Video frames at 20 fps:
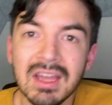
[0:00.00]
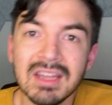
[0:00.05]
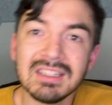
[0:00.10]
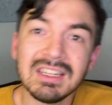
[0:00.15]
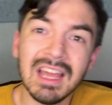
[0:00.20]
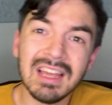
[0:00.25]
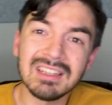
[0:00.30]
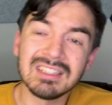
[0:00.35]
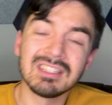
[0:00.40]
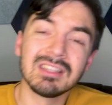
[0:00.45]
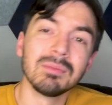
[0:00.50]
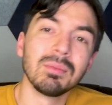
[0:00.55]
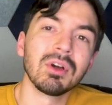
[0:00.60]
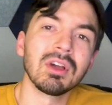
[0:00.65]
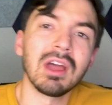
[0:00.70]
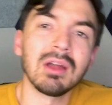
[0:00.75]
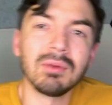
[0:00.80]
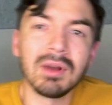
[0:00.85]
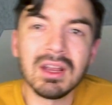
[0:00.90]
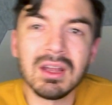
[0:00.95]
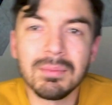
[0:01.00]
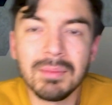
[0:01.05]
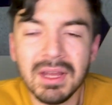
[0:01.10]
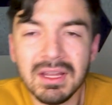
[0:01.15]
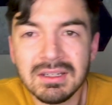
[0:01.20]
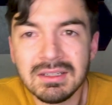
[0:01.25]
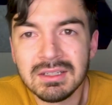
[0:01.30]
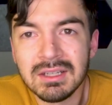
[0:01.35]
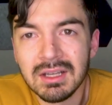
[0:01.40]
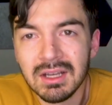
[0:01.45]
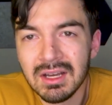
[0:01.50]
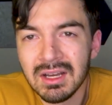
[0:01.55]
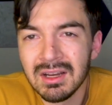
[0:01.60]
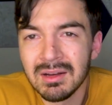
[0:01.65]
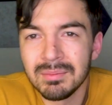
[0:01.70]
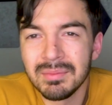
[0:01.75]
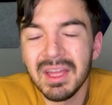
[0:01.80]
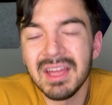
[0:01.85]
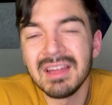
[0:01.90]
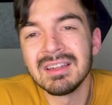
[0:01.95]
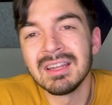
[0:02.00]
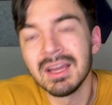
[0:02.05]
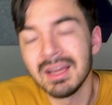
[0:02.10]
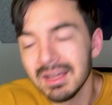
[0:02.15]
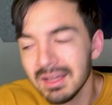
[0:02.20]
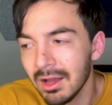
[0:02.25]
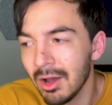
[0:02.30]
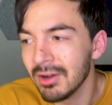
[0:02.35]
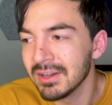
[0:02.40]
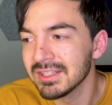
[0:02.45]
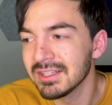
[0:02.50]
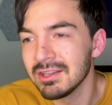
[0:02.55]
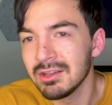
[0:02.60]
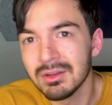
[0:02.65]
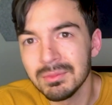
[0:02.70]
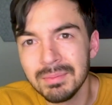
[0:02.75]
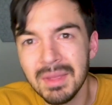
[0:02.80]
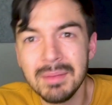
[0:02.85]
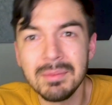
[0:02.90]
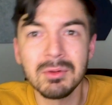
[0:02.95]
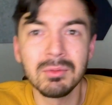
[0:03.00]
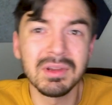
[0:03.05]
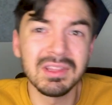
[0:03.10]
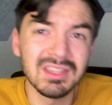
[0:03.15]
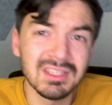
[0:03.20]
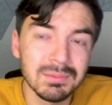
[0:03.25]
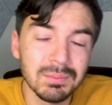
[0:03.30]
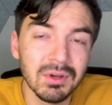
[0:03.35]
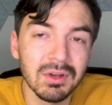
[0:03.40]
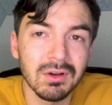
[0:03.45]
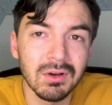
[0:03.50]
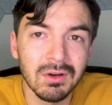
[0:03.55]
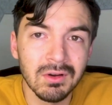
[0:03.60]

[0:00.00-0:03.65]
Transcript: Next, the book I'd recommend, and honestly, you could maybe read this book